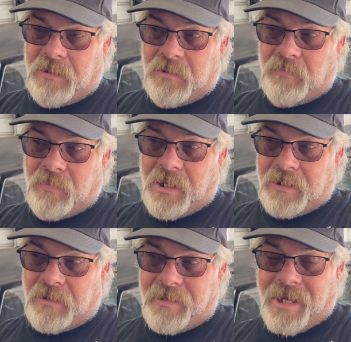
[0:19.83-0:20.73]
my 1.5
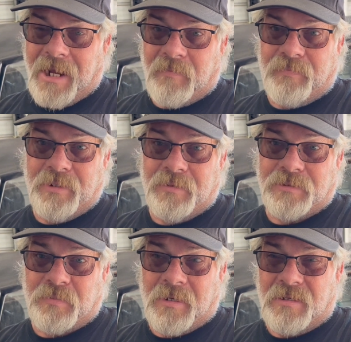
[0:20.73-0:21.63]
year
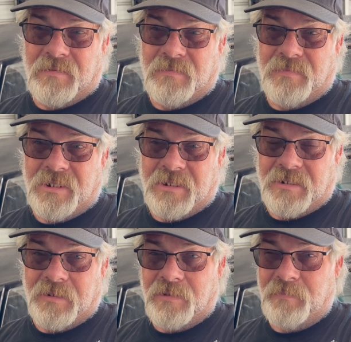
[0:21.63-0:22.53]
build's probably going to be a
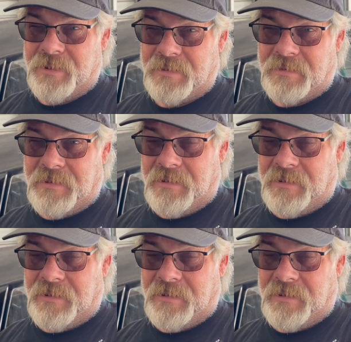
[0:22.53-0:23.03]
year build.